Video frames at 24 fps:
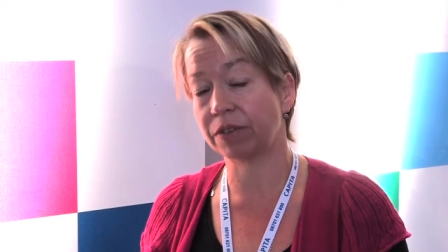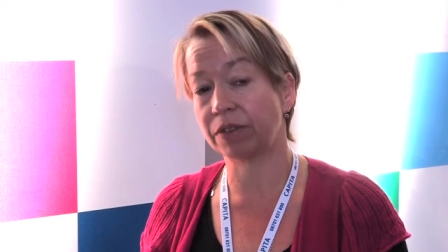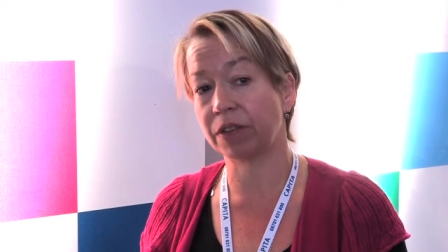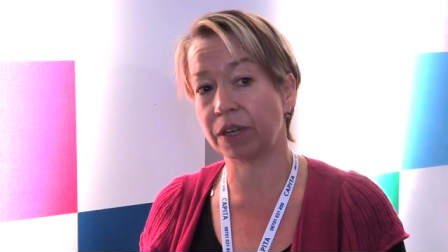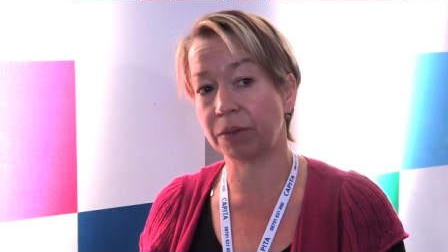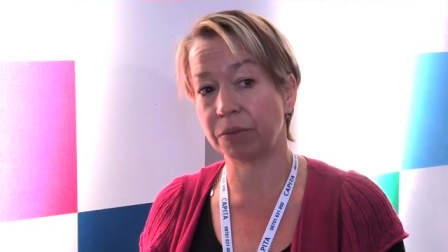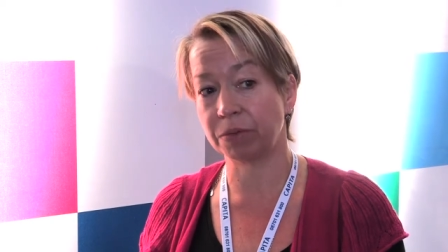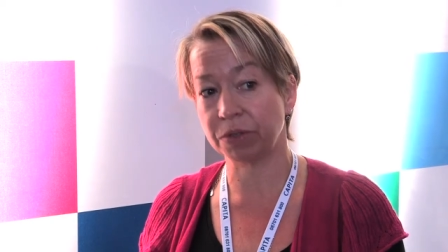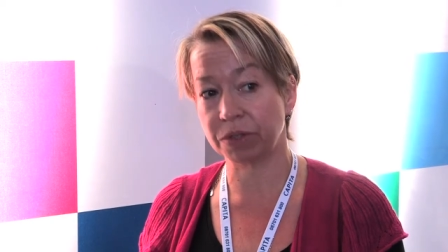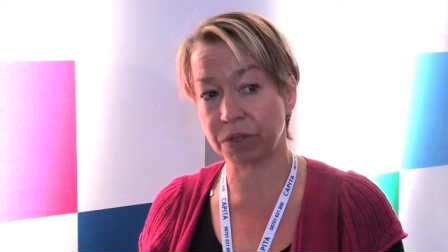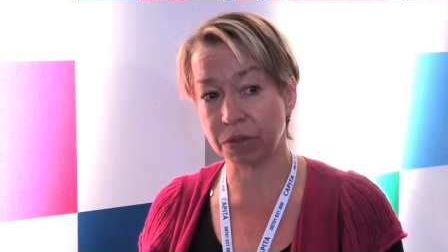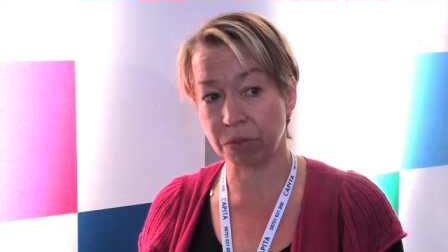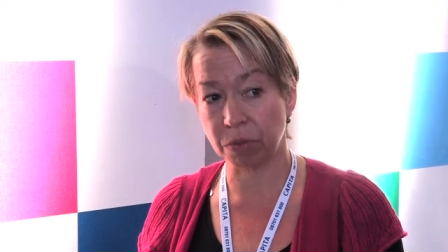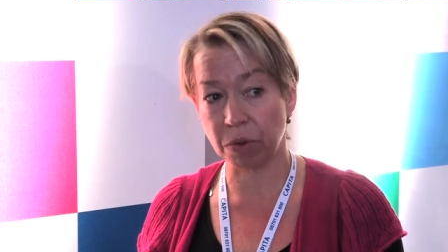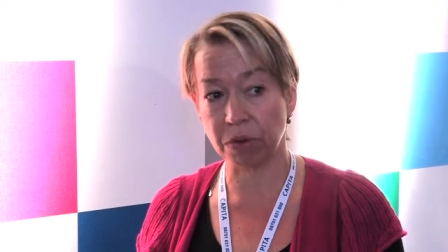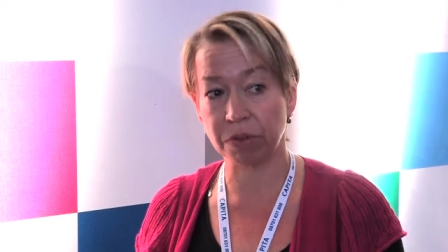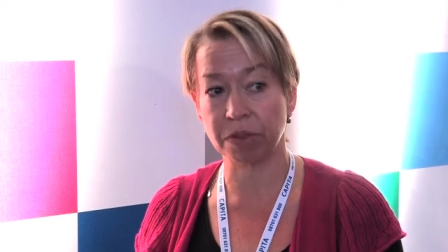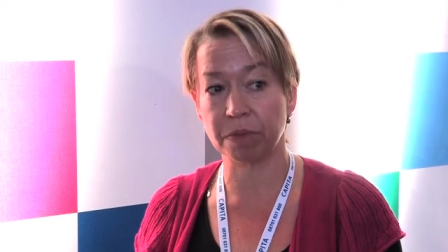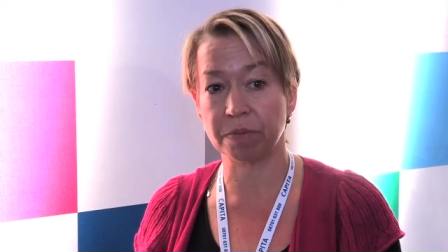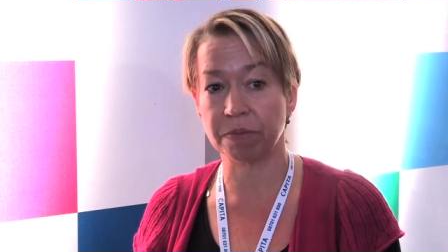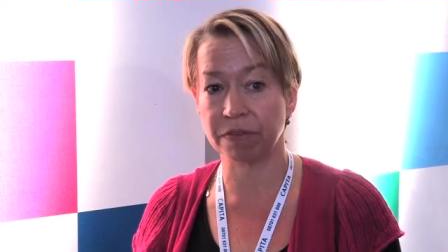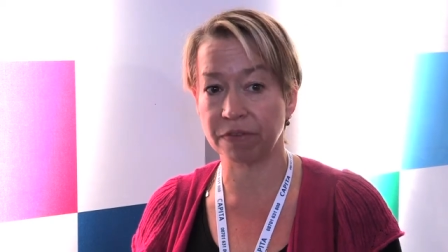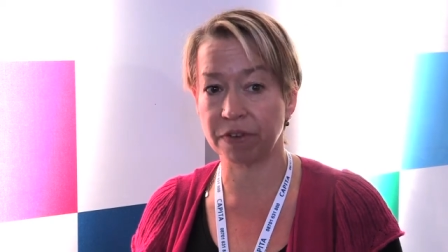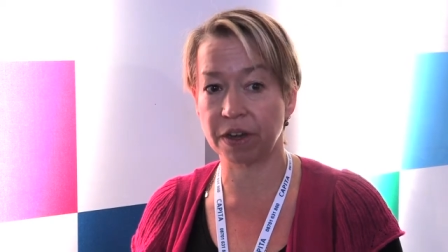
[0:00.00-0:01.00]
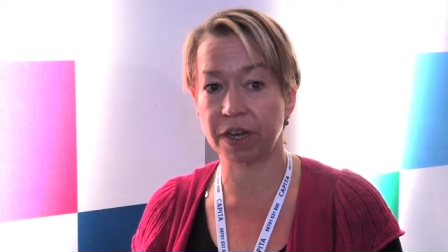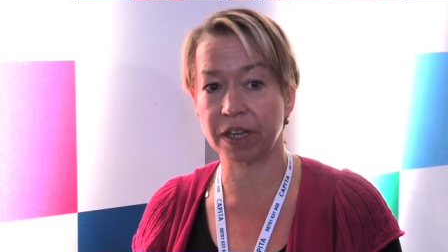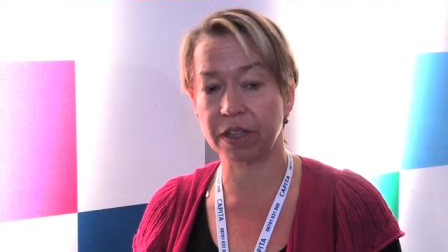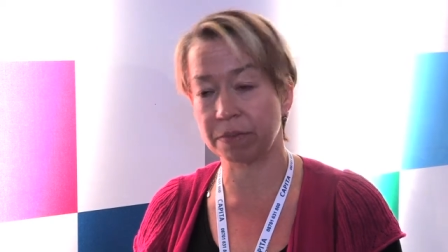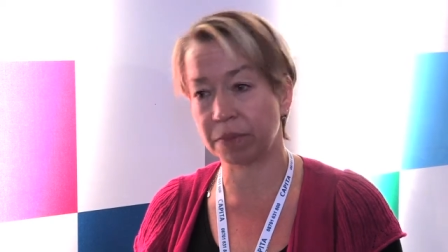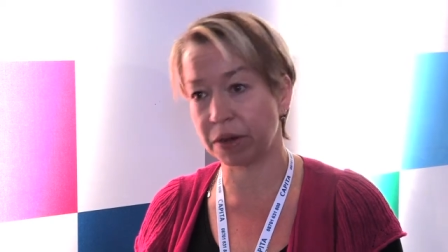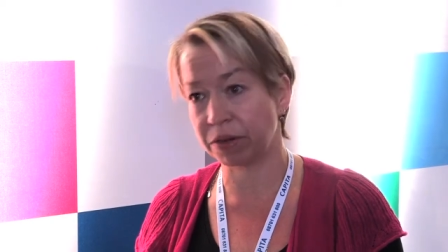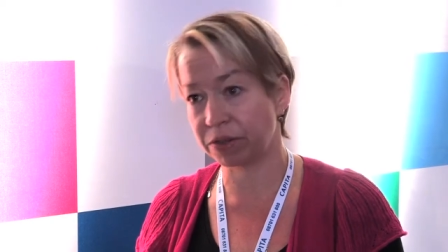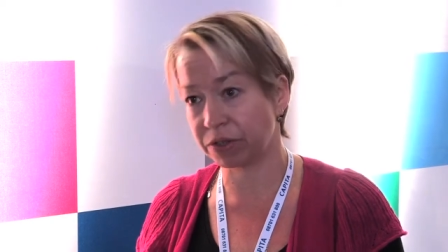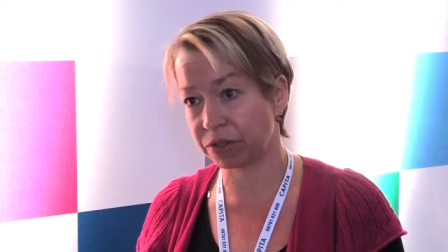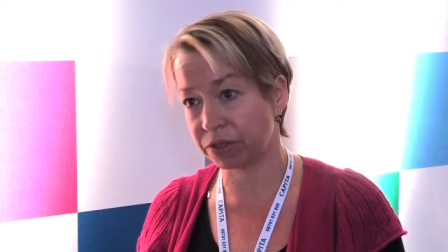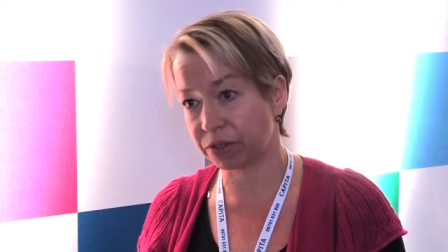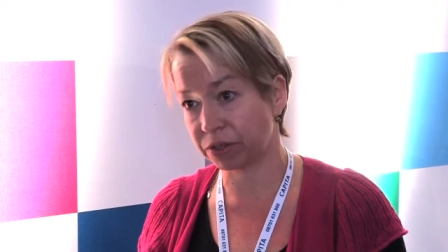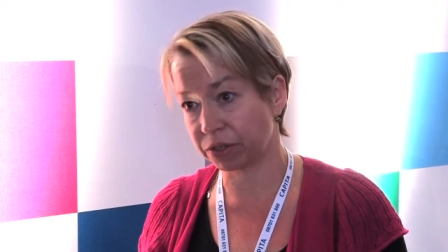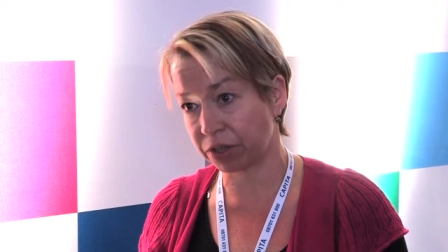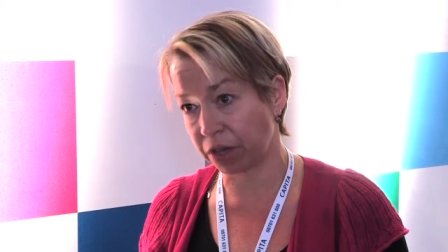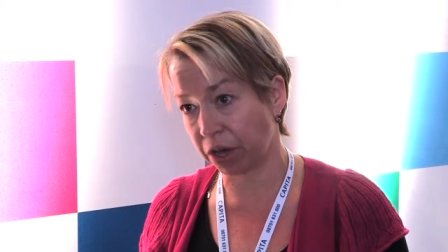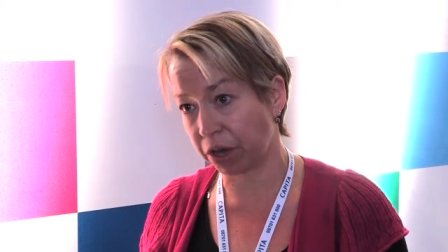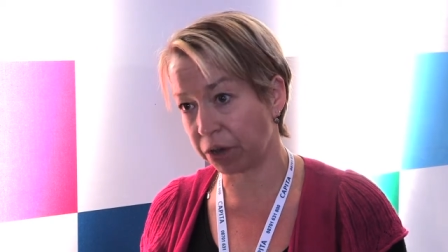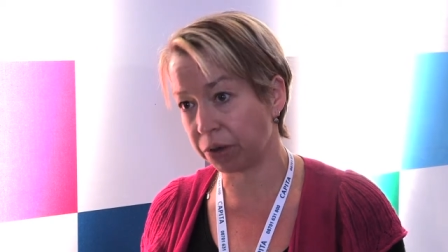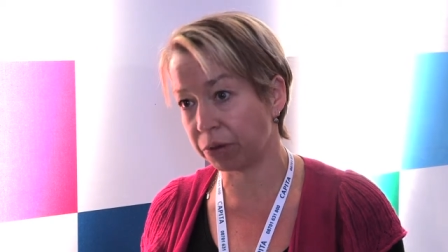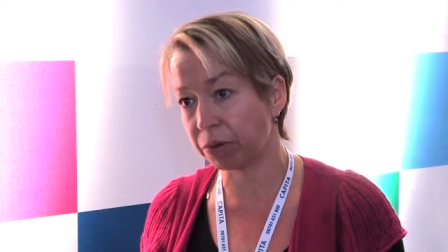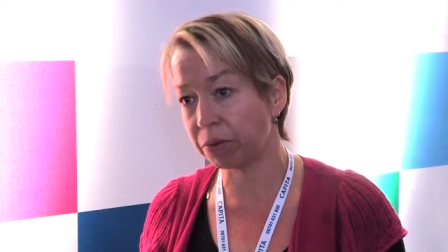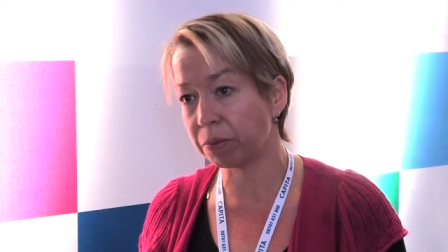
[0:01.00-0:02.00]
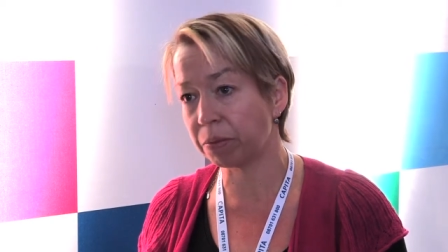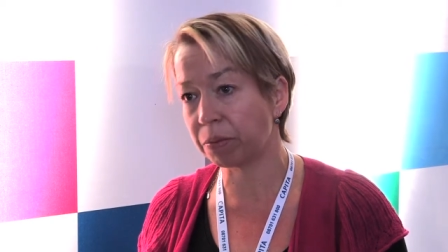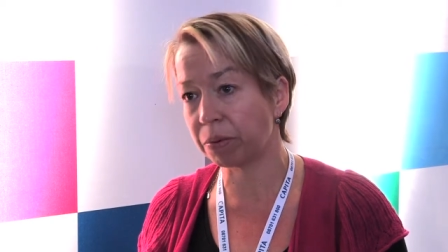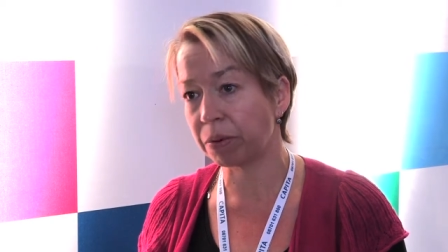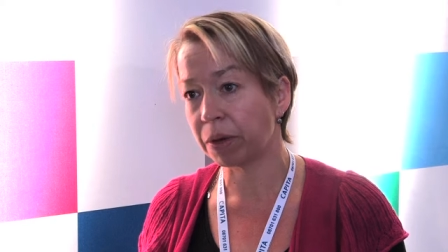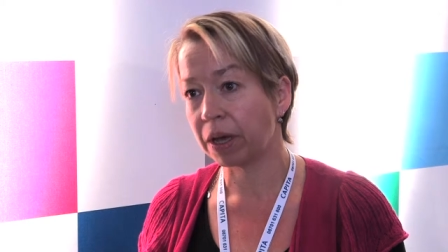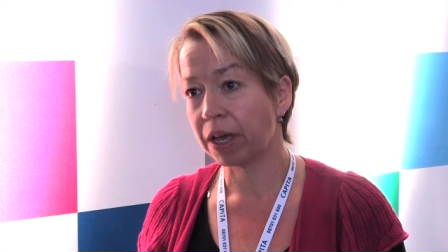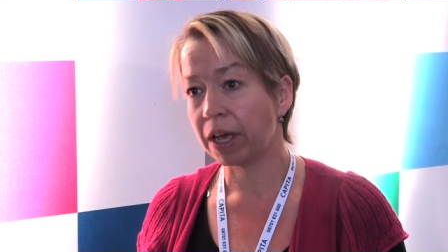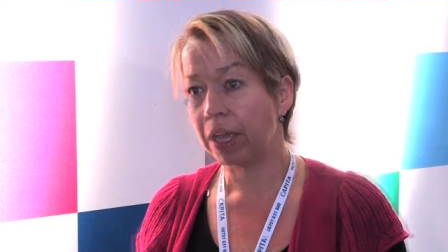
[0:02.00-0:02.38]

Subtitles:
that it was the one that provided the most scope.